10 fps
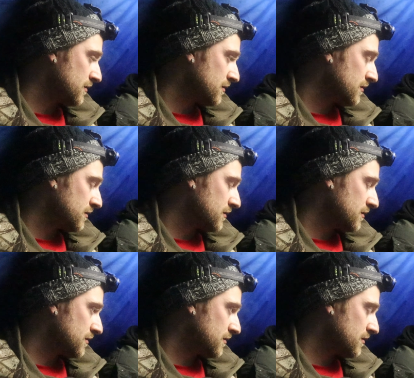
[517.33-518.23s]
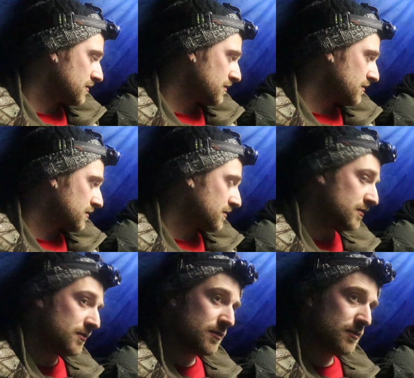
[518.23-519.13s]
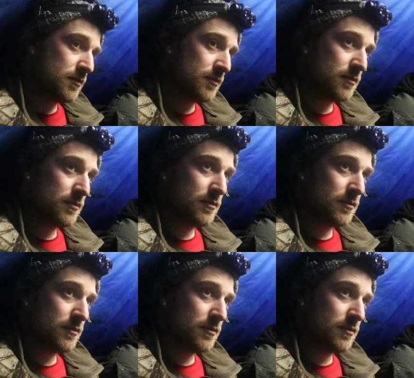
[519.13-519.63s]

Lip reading: Nobody speaks.